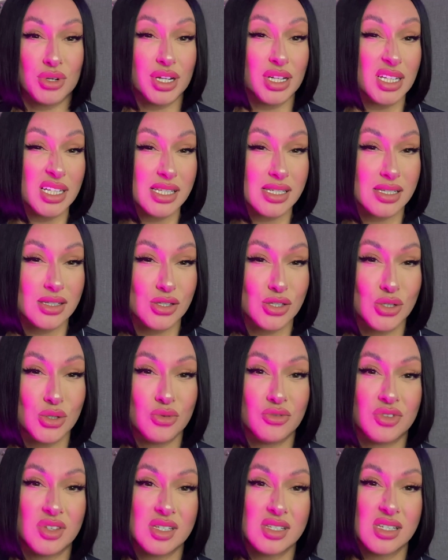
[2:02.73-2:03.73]
to listen to,
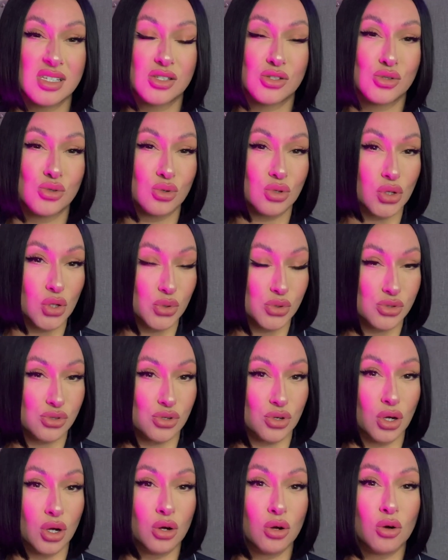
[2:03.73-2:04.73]
if this is too close
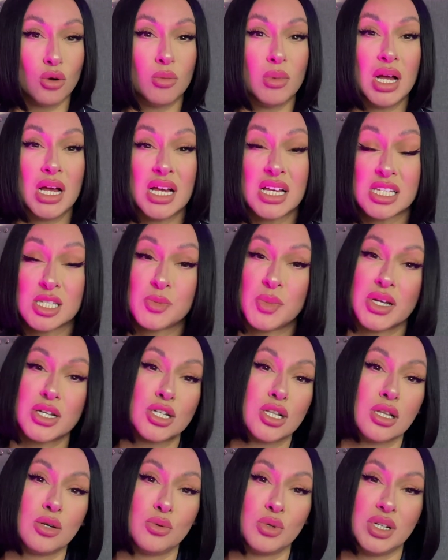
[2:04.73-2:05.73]
to home,
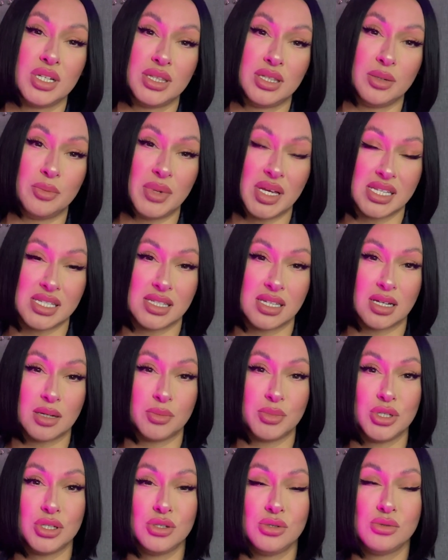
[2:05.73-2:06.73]
especially with domestic
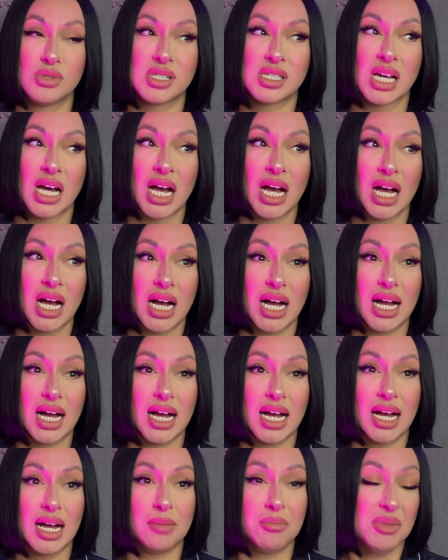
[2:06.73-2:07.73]
abuse,
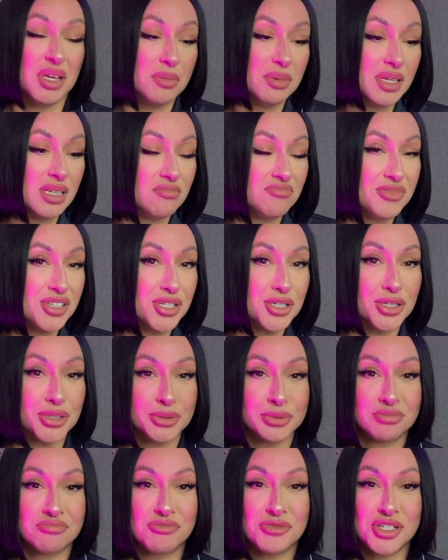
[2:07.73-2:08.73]
maybe,
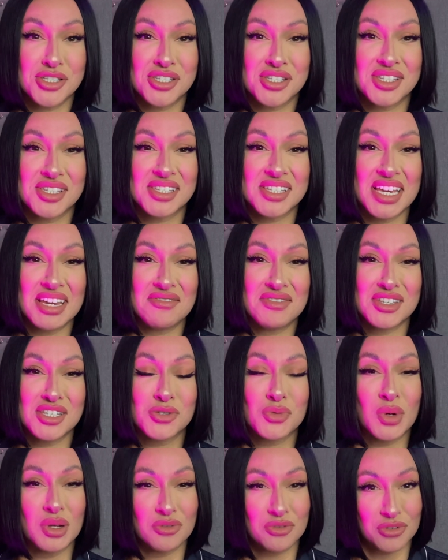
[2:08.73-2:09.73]
just save
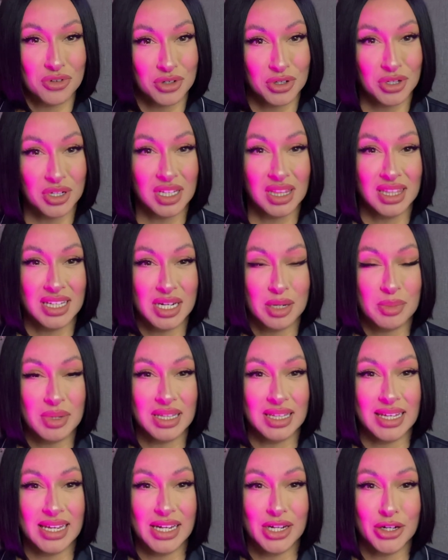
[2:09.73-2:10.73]
this one for a little
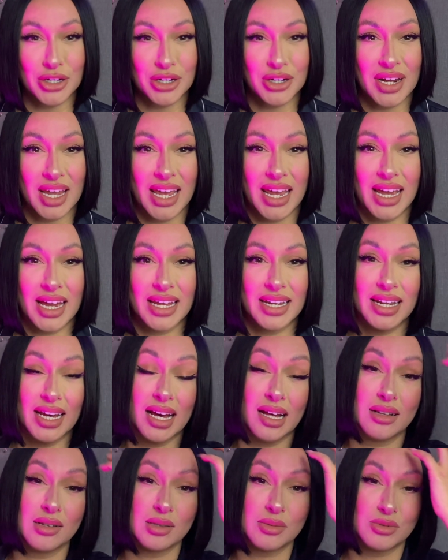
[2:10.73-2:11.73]
bit later, and
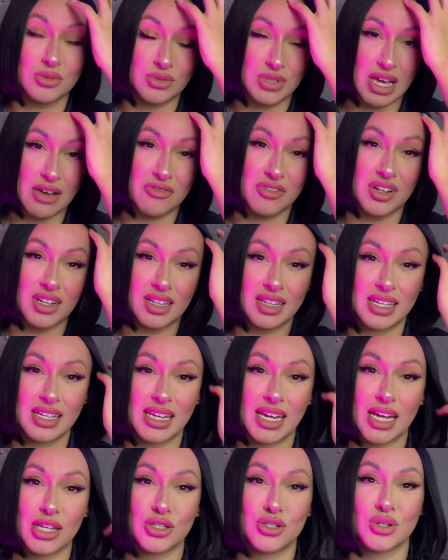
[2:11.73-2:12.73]
I'll definitely
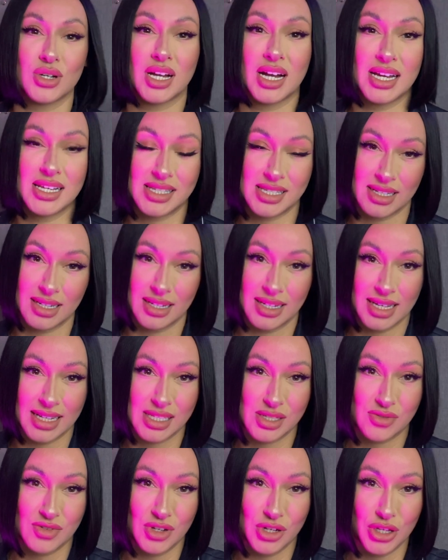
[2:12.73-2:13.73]
catch you guys in the
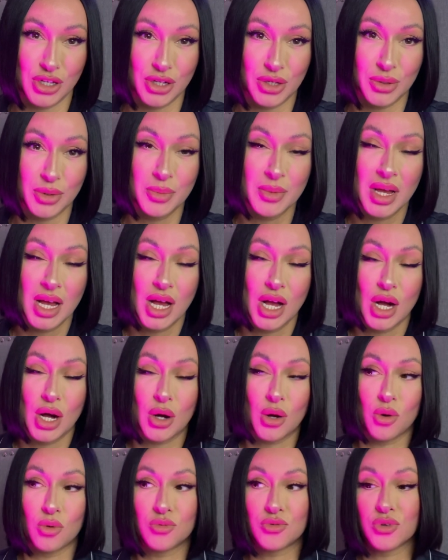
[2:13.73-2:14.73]
next video,
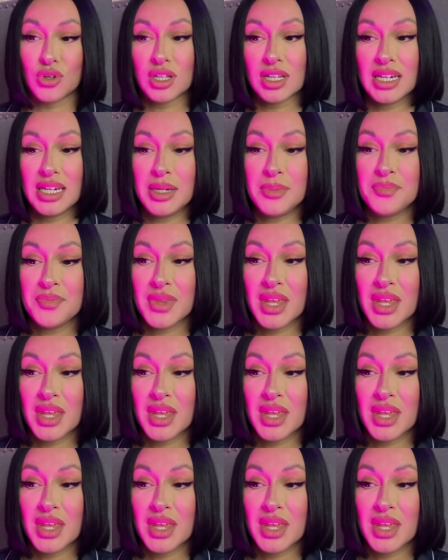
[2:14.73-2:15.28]
hopefully.